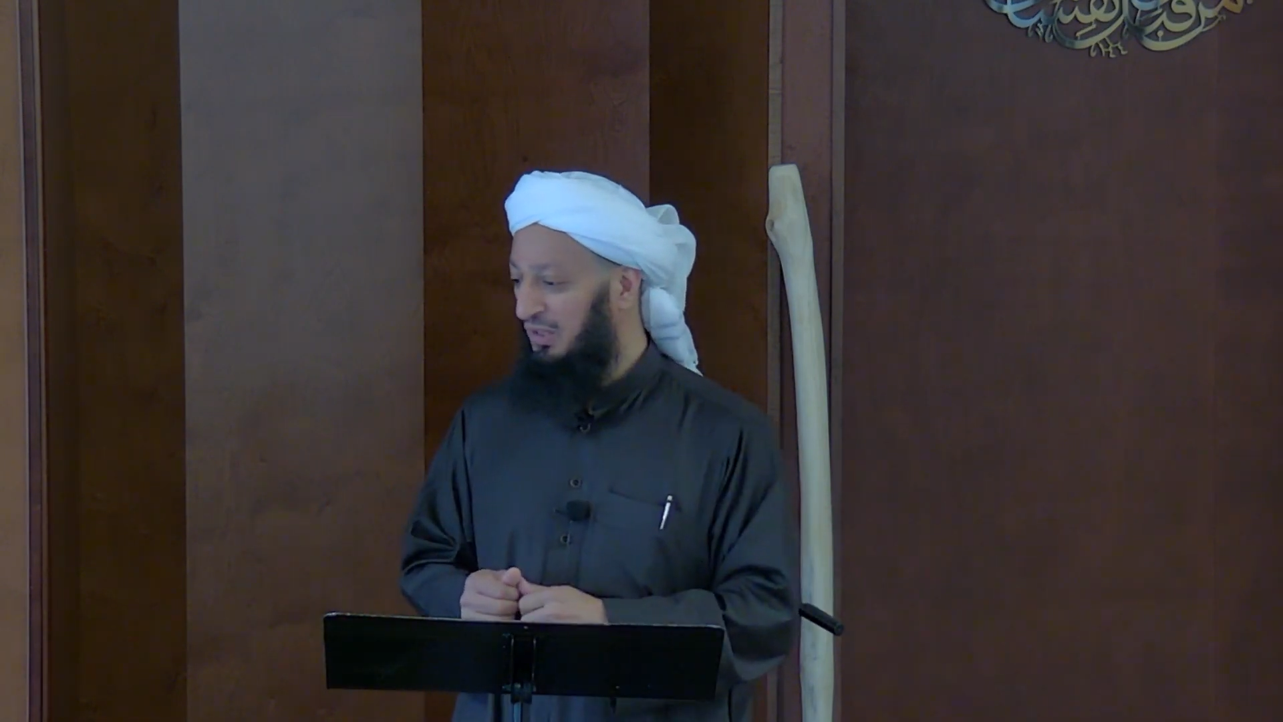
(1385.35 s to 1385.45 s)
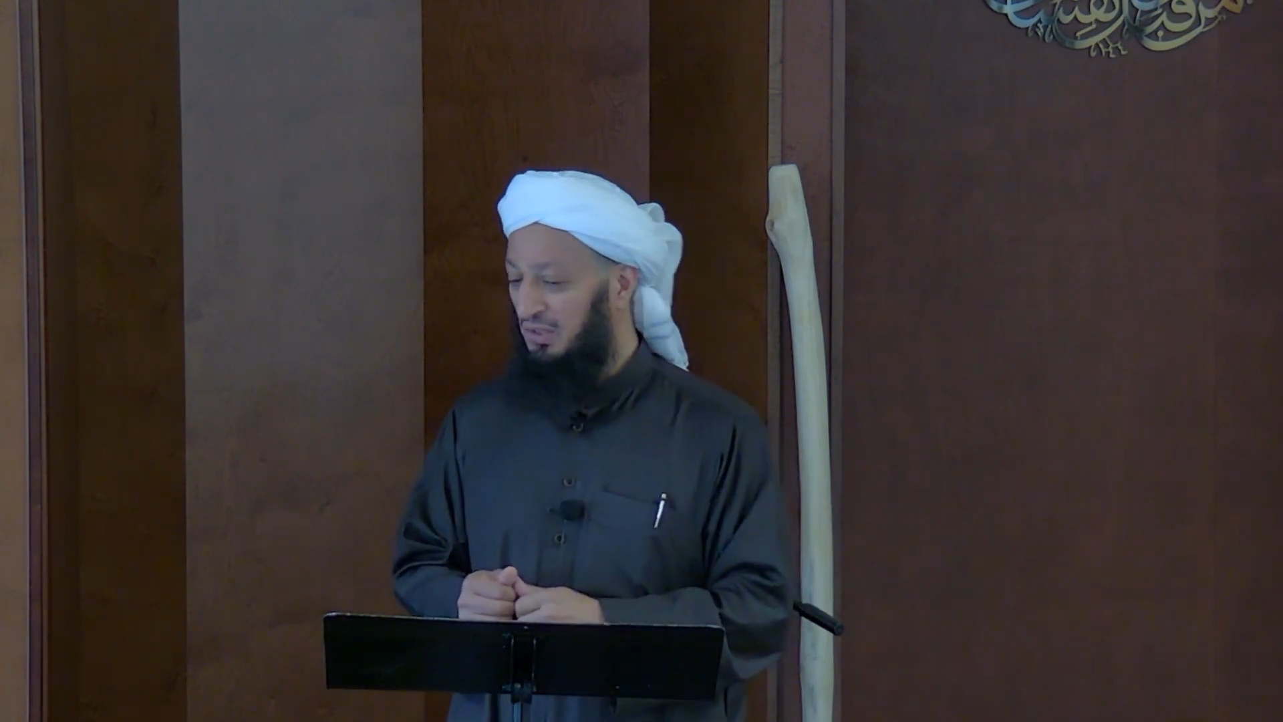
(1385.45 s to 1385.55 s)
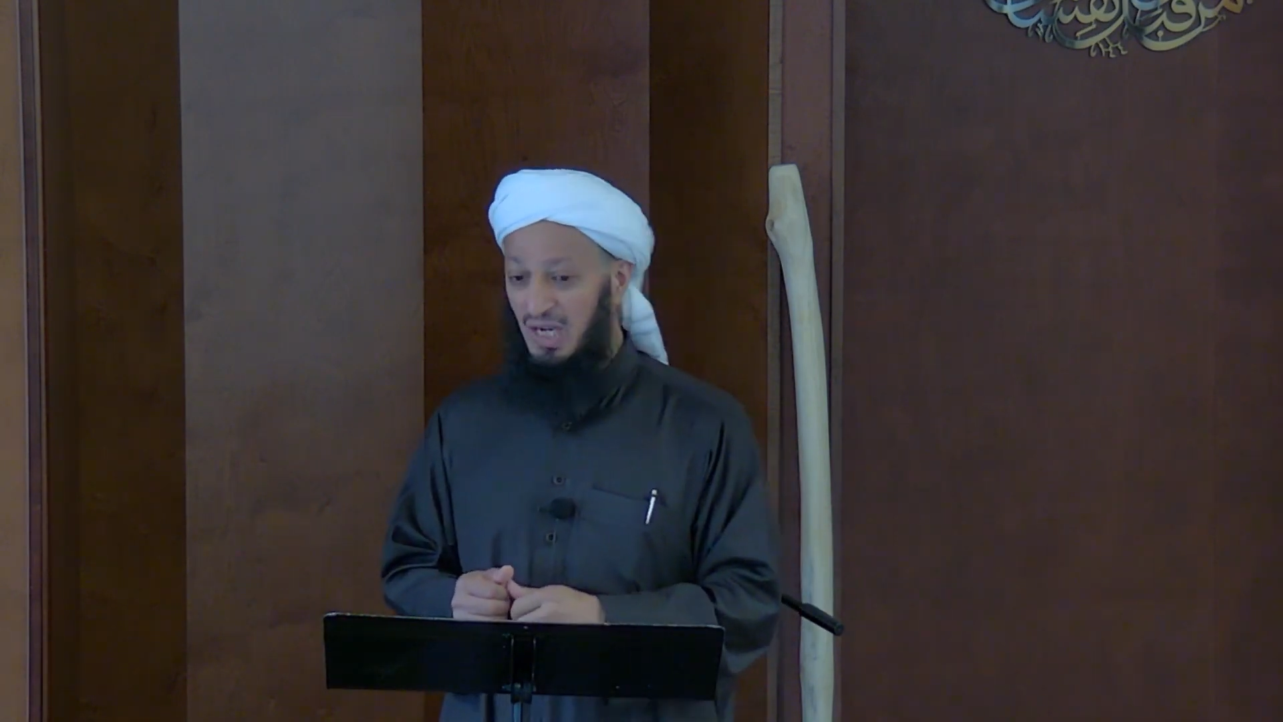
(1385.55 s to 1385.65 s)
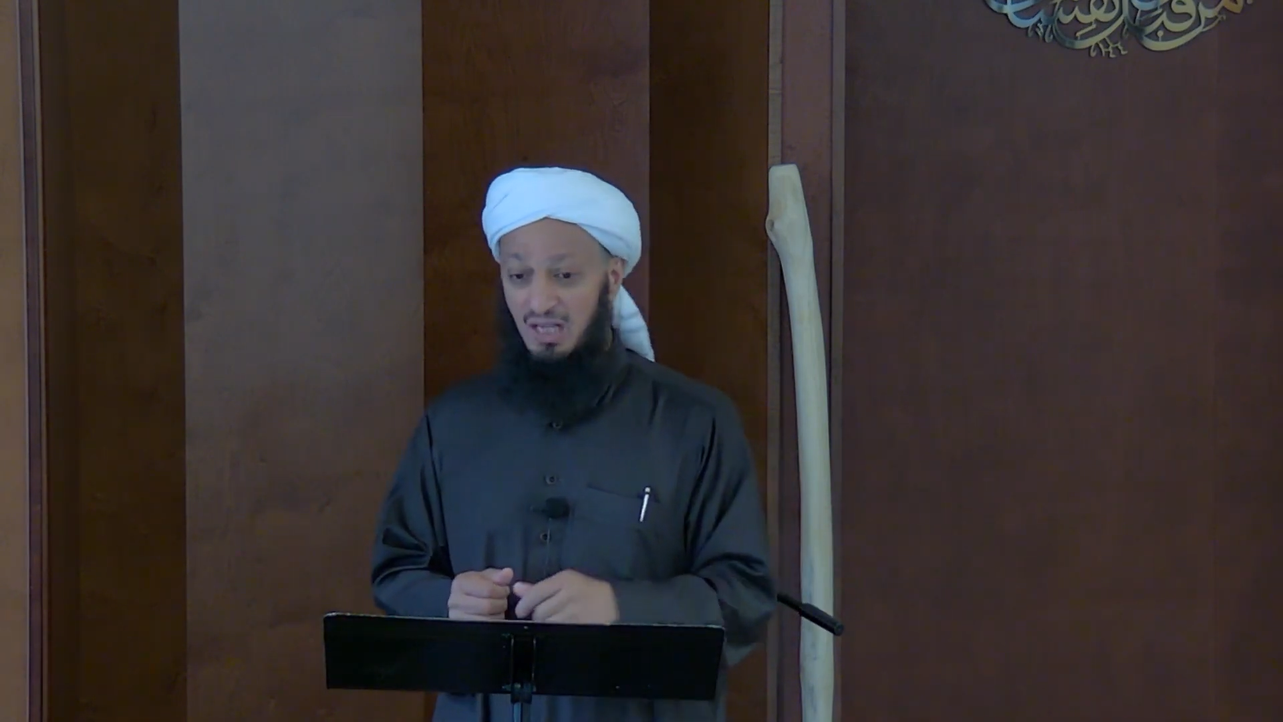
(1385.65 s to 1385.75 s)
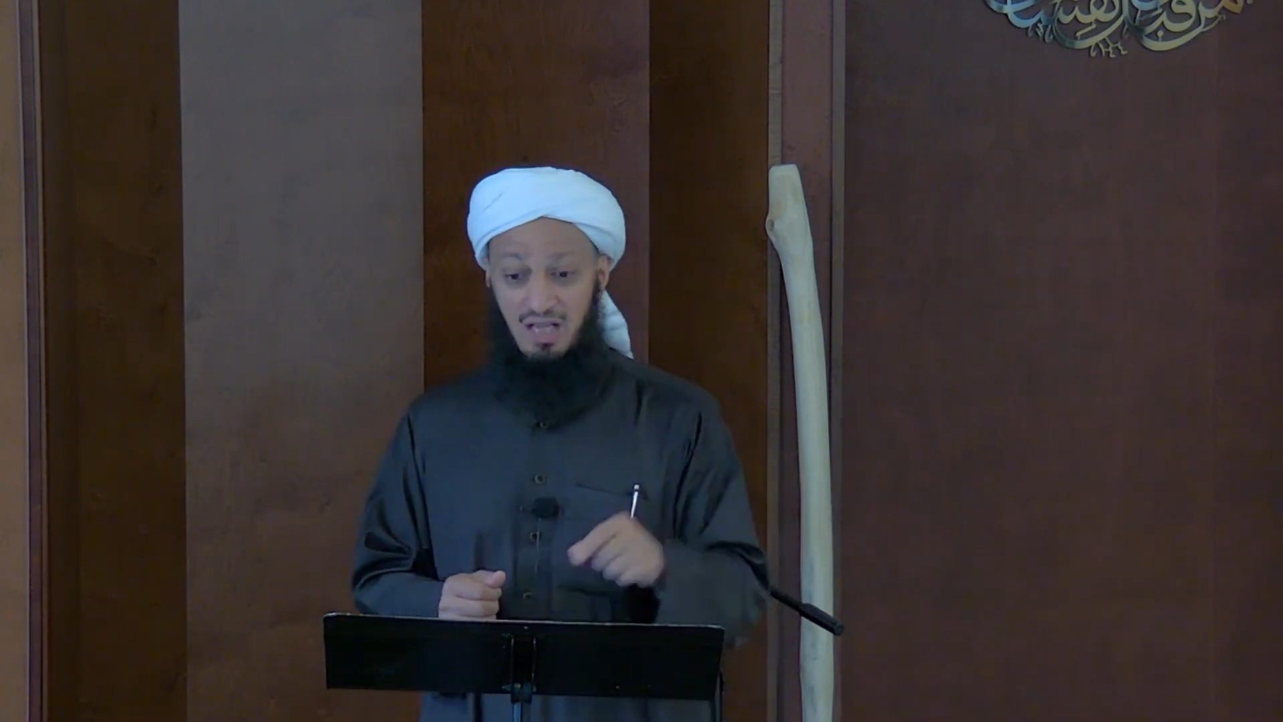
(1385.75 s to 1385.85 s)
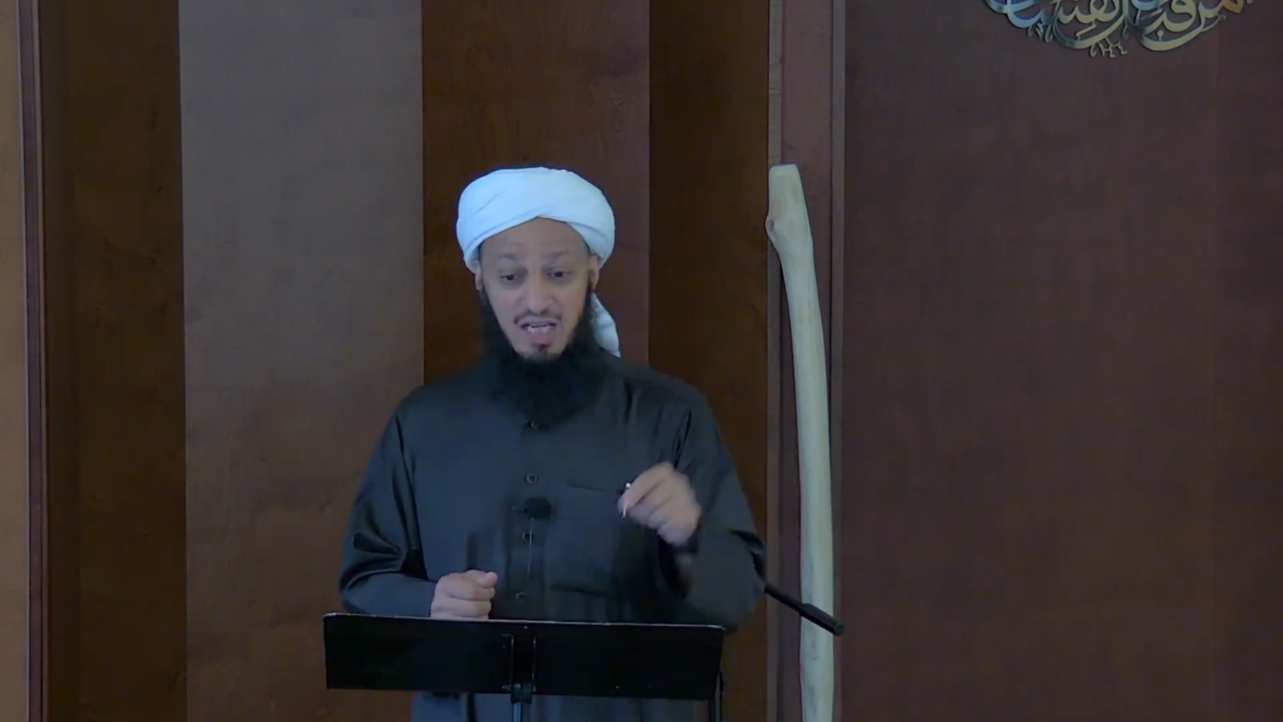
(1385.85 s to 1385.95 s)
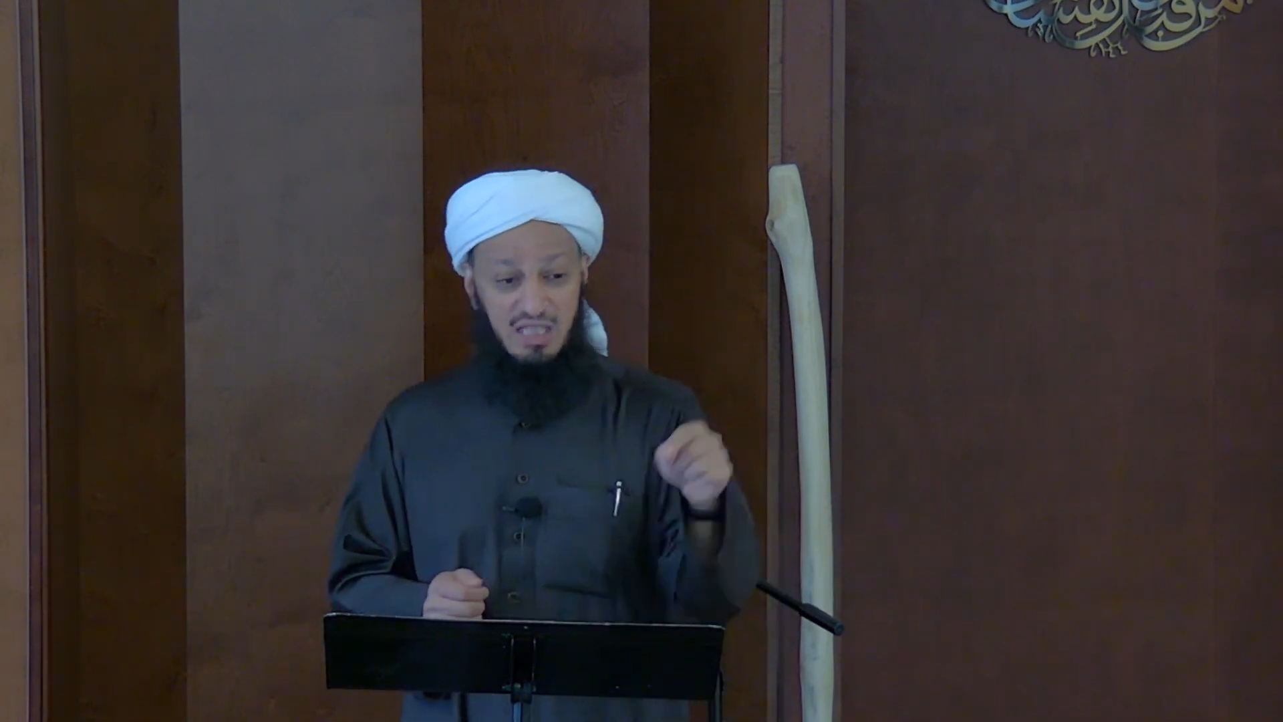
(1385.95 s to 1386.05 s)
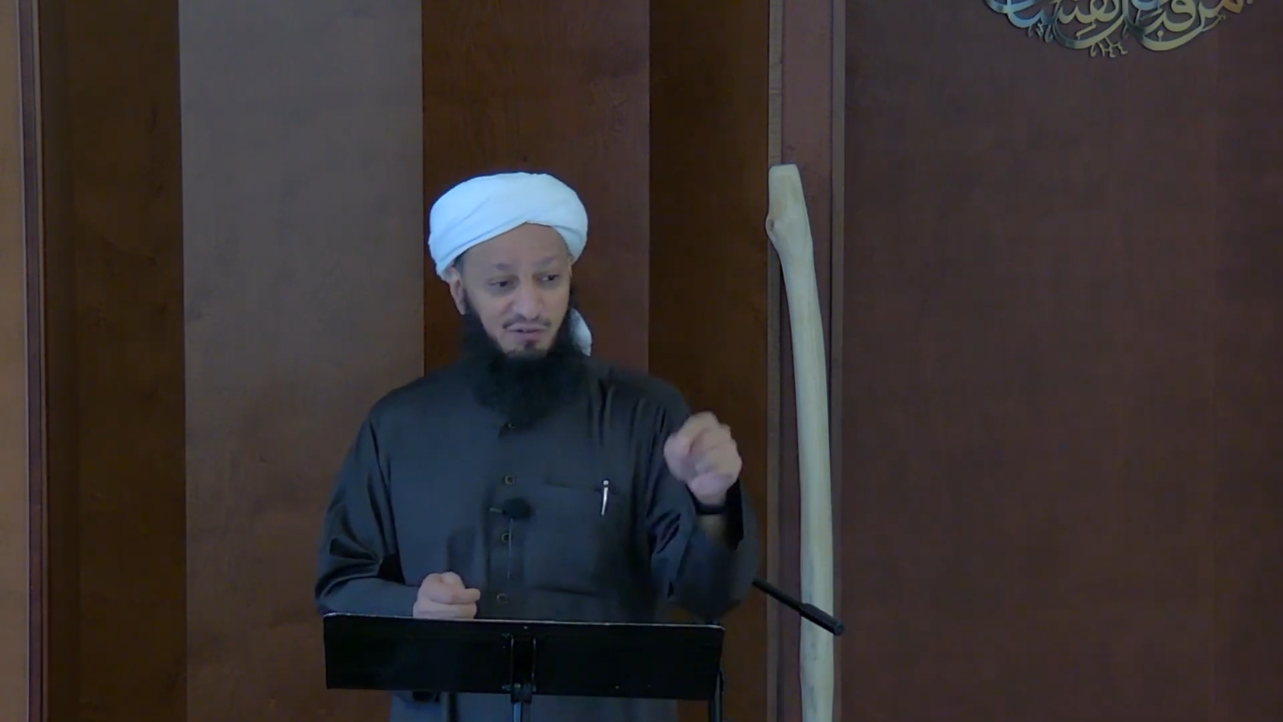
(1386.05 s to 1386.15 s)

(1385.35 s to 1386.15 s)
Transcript: Ya Allah,